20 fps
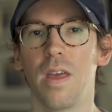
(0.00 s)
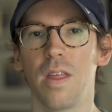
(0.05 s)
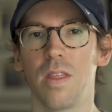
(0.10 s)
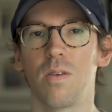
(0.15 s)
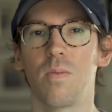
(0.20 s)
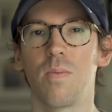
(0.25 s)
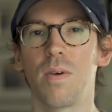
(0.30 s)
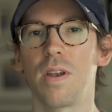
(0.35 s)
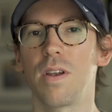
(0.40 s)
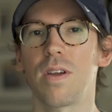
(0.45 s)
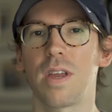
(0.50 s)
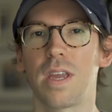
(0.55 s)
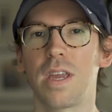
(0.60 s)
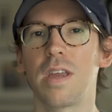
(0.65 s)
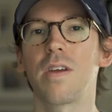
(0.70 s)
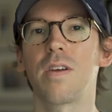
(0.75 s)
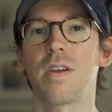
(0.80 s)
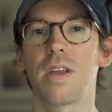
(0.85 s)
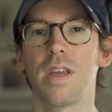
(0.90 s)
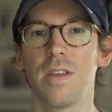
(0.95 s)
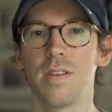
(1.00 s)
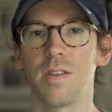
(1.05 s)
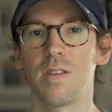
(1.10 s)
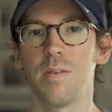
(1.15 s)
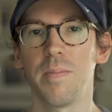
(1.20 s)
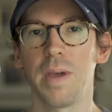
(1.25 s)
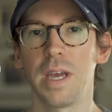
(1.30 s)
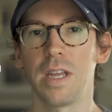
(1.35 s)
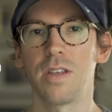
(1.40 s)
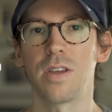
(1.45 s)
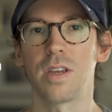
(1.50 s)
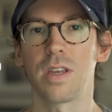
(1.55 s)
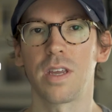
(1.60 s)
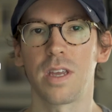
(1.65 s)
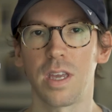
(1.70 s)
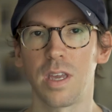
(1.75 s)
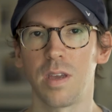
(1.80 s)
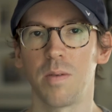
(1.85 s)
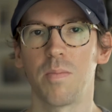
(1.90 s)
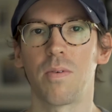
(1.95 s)
The winner here is the Magic
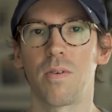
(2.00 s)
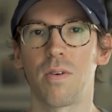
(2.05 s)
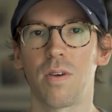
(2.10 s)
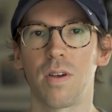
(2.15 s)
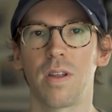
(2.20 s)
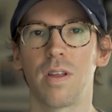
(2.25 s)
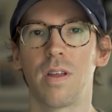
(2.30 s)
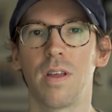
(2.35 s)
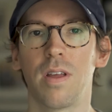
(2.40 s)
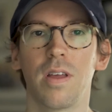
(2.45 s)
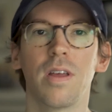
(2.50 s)
Keyboard.